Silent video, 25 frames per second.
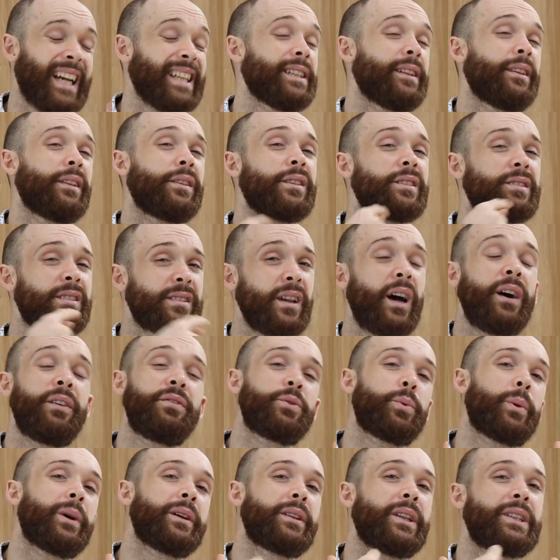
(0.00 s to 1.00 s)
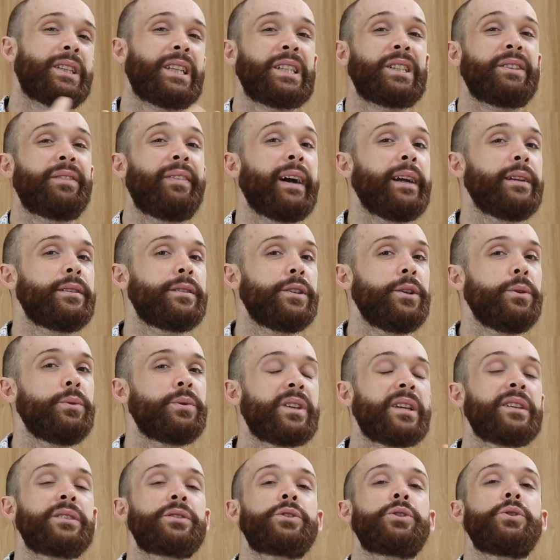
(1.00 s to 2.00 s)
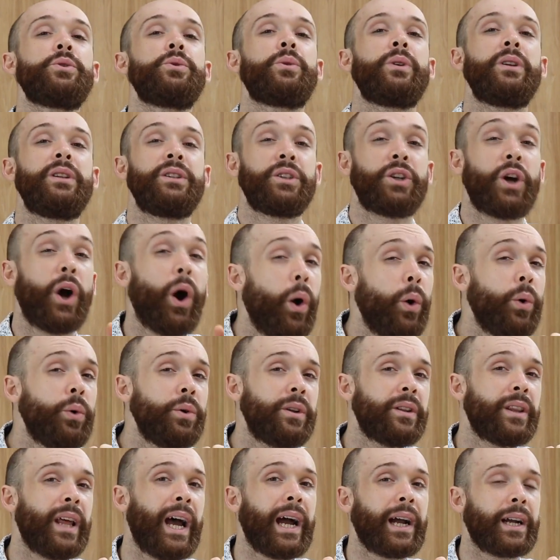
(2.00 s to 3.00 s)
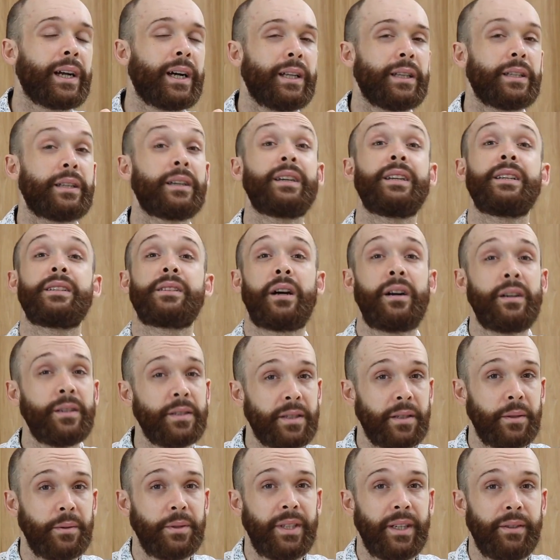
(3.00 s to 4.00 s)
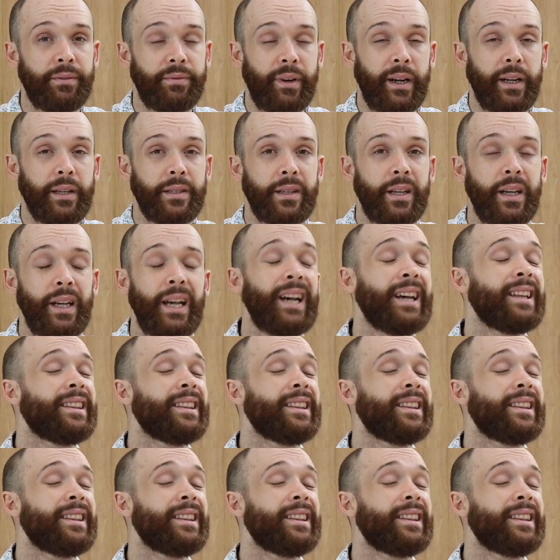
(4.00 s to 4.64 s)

And then the software that the device uses to encode that color is also different.